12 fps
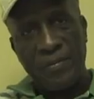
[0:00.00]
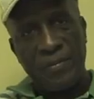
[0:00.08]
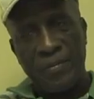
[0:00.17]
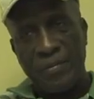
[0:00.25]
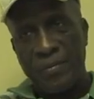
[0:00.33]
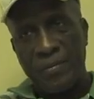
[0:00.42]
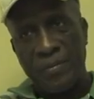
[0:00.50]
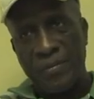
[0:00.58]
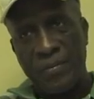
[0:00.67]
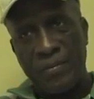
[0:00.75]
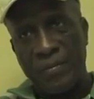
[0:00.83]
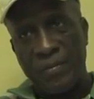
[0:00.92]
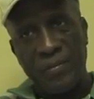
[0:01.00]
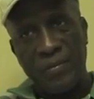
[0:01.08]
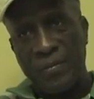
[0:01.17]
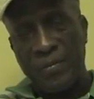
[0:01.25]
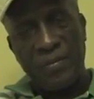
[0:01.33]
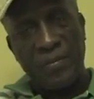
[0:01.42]

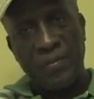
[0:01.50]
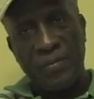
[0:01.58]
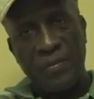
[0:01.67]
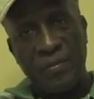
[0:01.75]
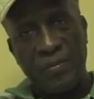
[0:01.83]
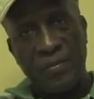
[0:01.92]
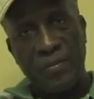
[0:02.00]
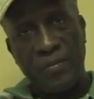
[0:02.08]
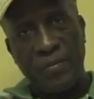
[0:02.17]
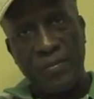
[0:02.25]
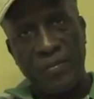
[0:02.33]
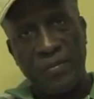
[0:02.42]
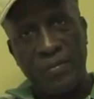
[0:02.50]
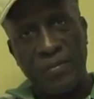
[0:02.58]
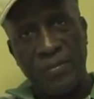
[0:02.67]
[no speech]